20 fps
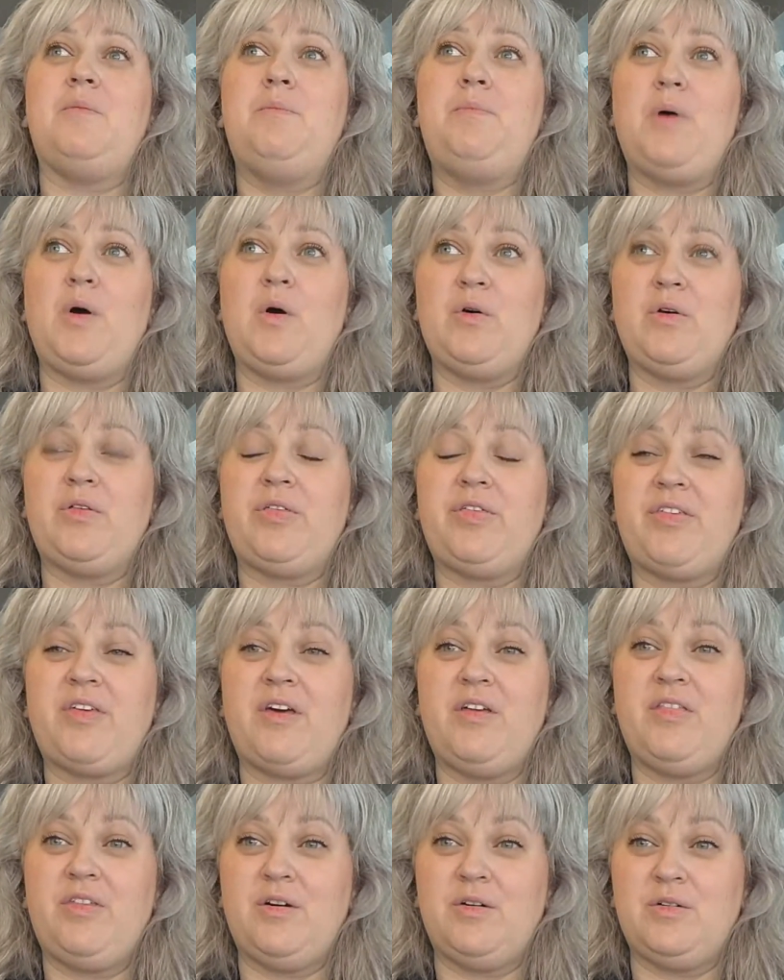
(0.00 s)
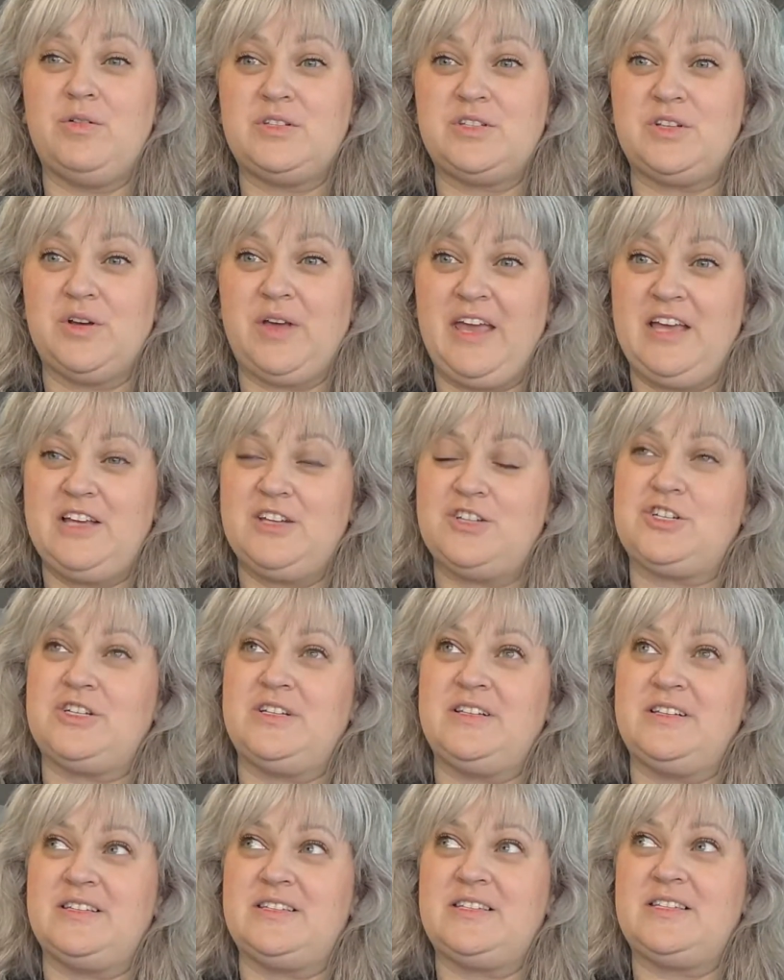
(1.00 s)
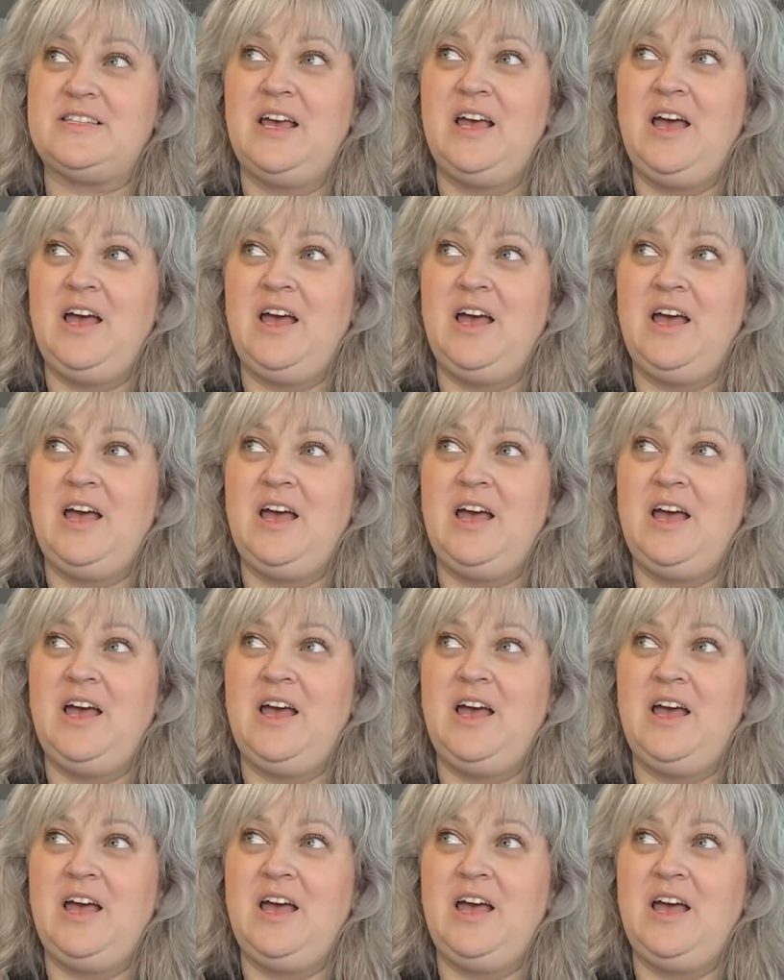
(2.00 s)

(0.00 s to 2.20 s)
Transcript: Both those locations